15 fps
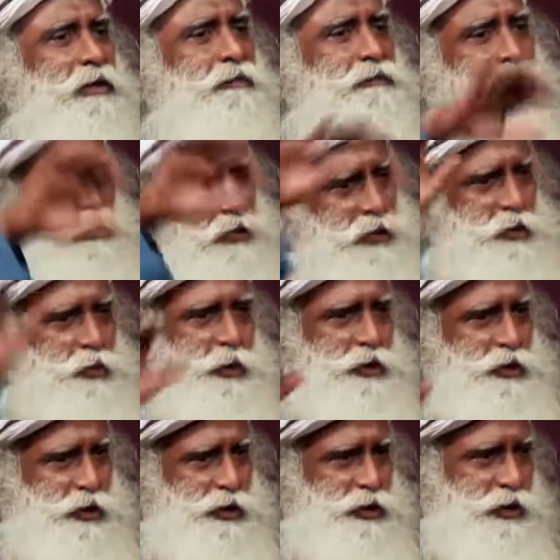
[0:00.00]
forest
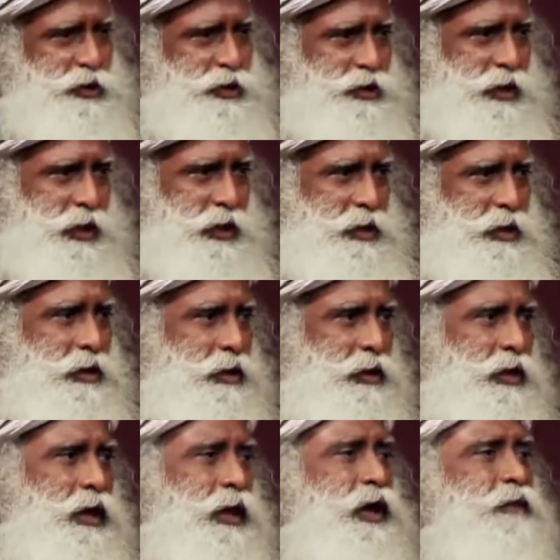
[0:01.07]
vegetation is there.
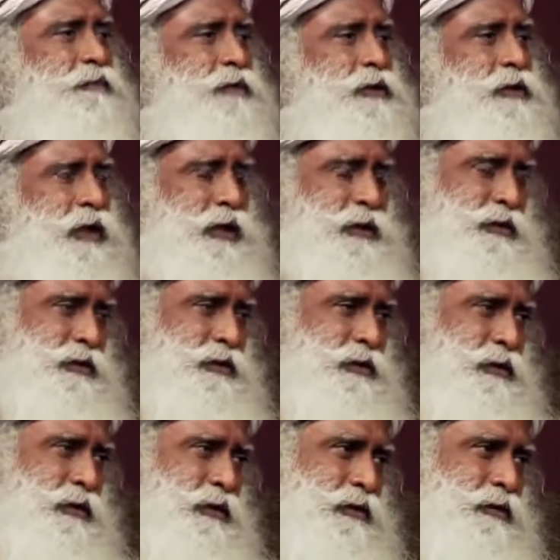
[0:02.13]
After
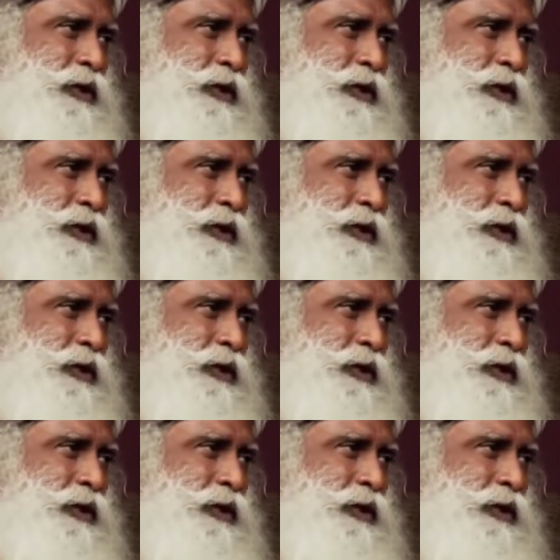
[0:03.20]
that,